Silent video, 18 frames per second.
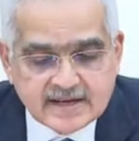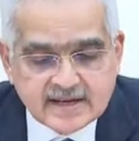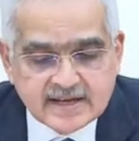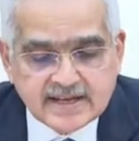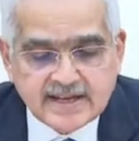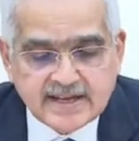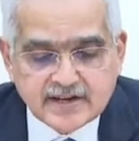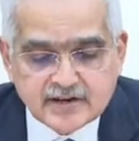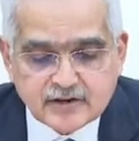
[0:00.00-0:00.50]

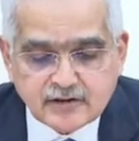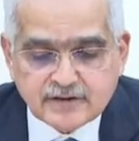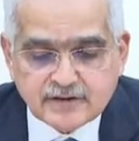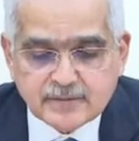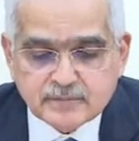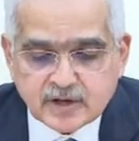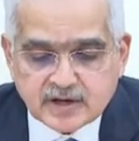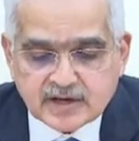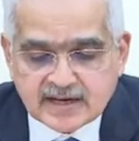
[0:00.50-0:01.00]
in
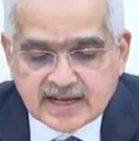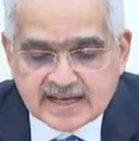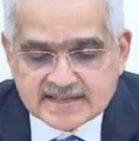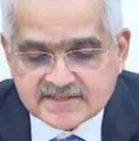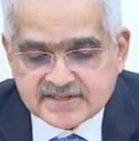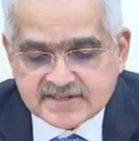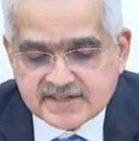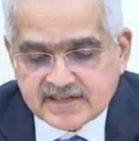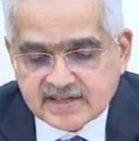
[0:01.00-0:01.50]
November
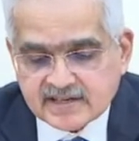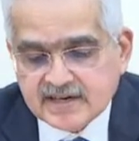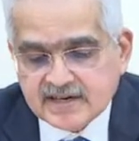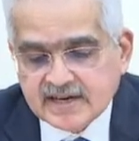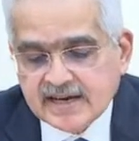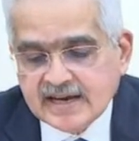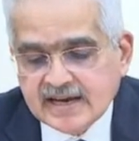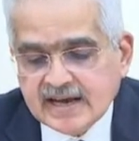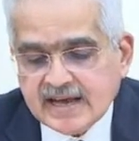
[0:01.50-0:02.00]
last year
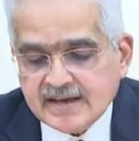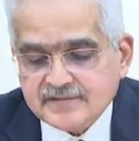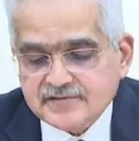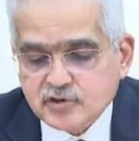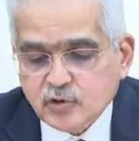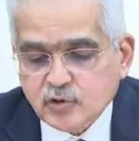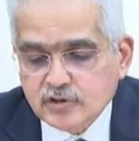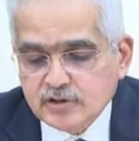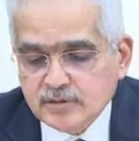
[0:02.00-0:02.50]
have
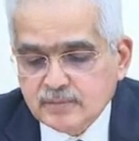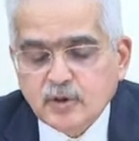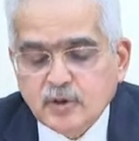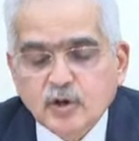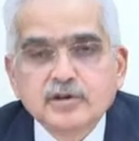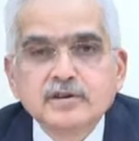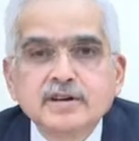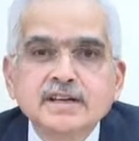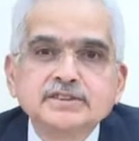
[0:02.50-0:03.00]
shown
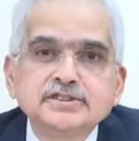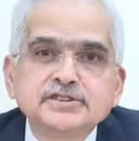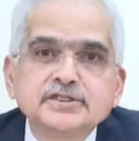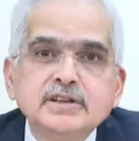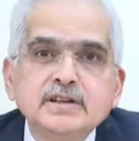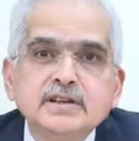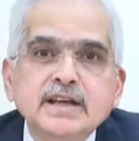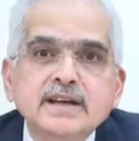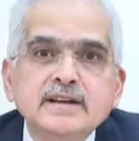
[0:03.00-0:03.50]
moderation
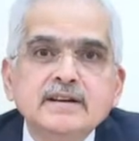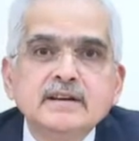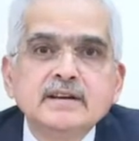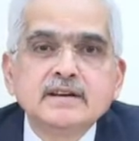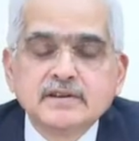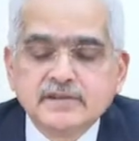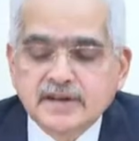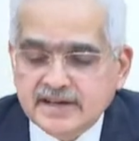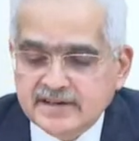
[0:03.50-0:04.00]
in
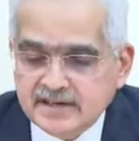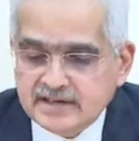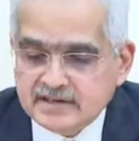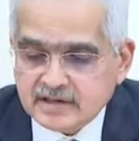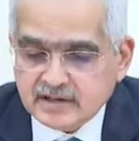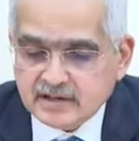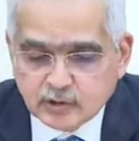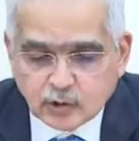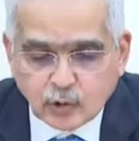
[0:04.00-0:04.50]
credit
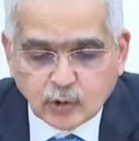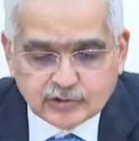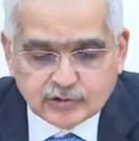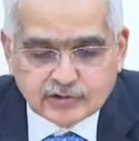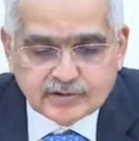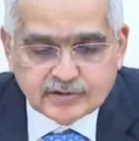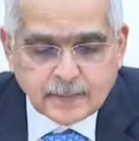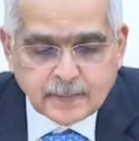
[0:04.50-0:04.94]
growth.